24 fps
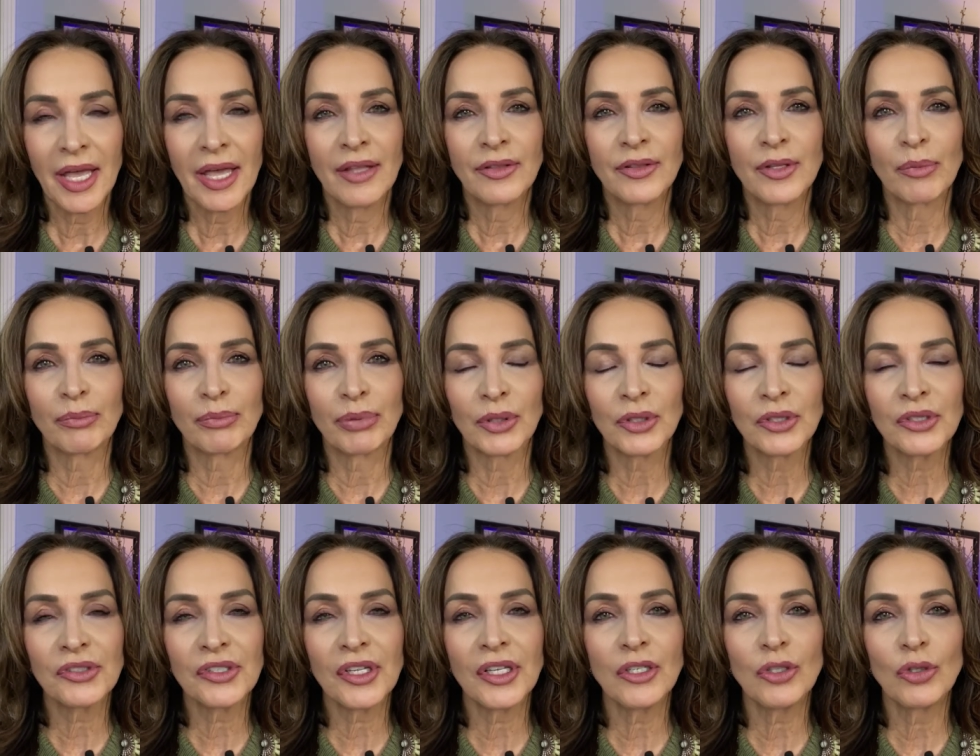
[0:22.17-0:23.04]
the
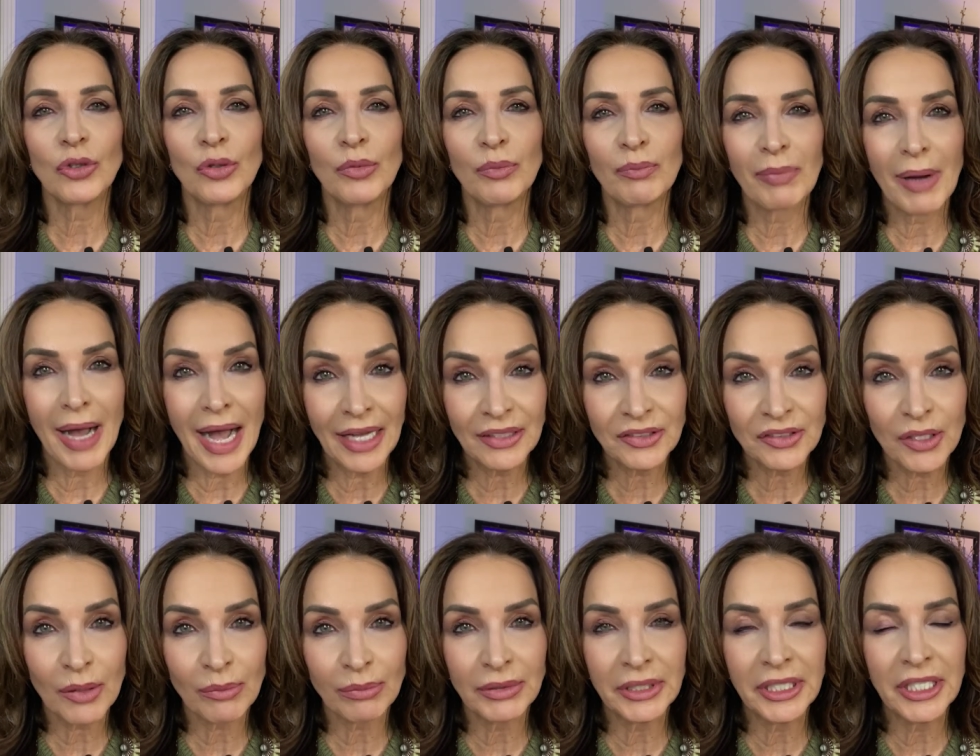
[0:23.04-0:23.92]
person who
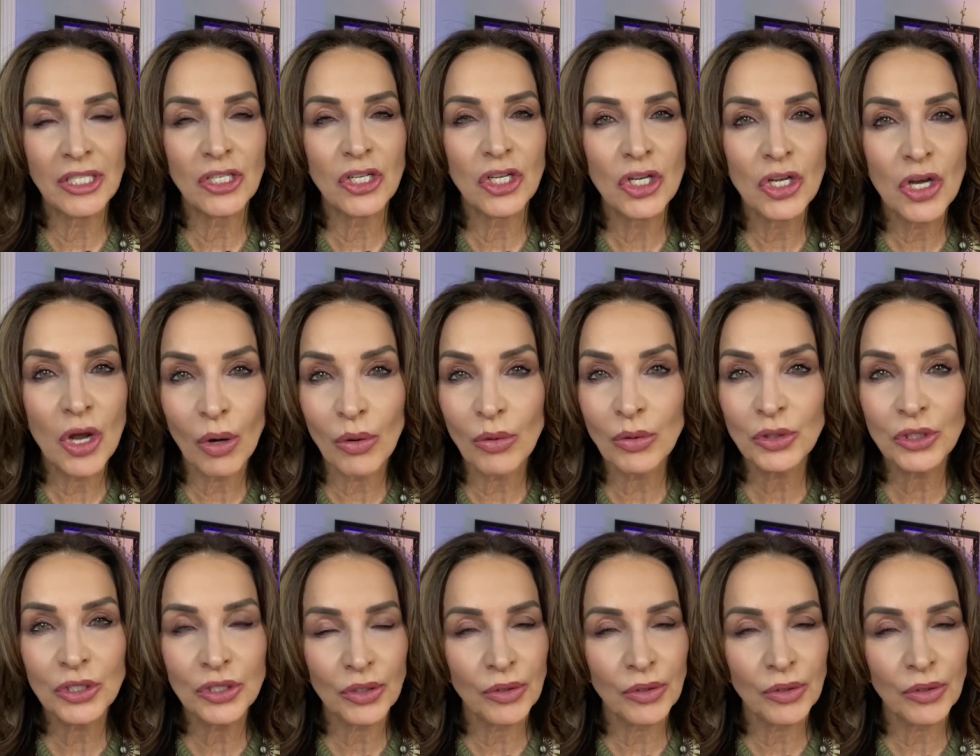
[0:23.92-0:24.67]
possibly knows